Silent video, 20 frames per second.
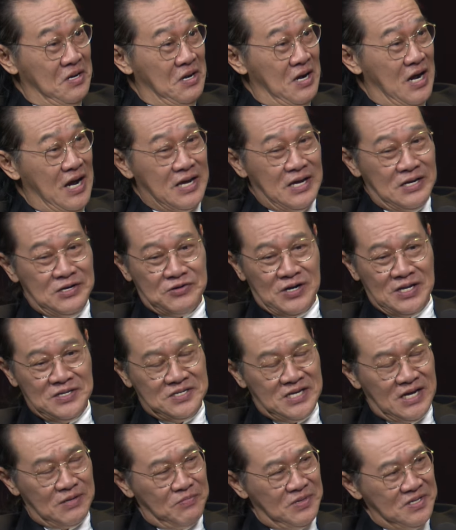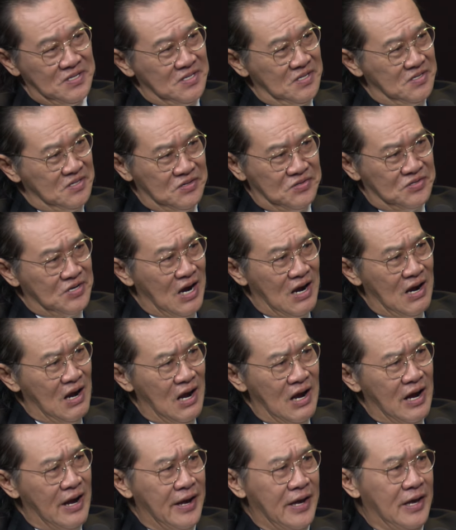I can transact business in
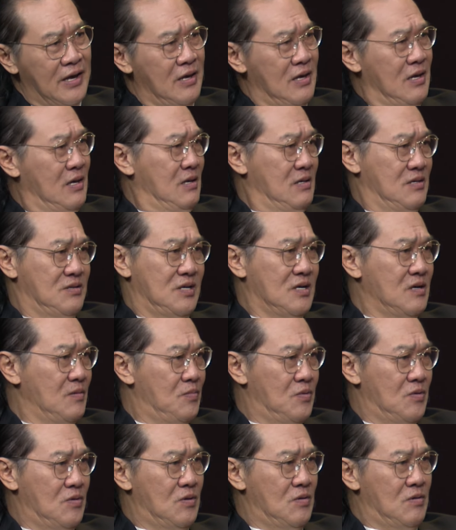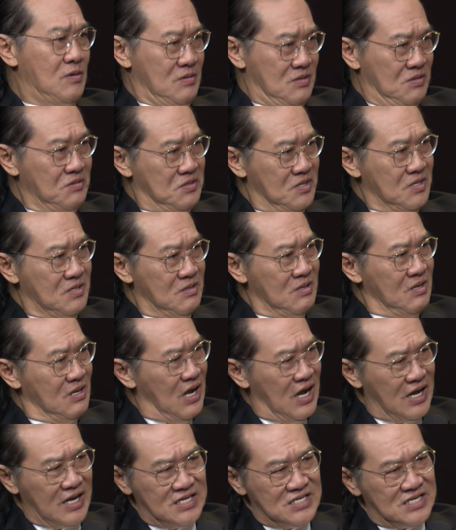Shanghai, Singapore,
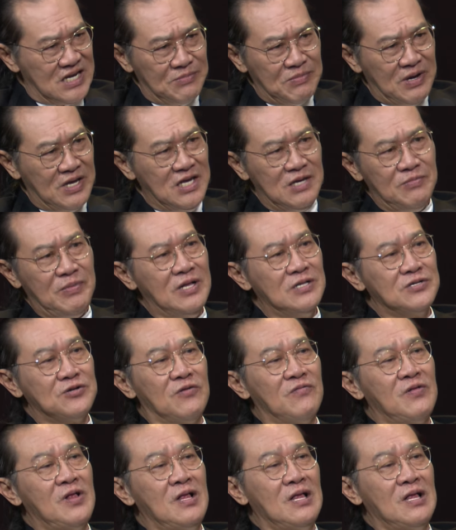I can send my emails off.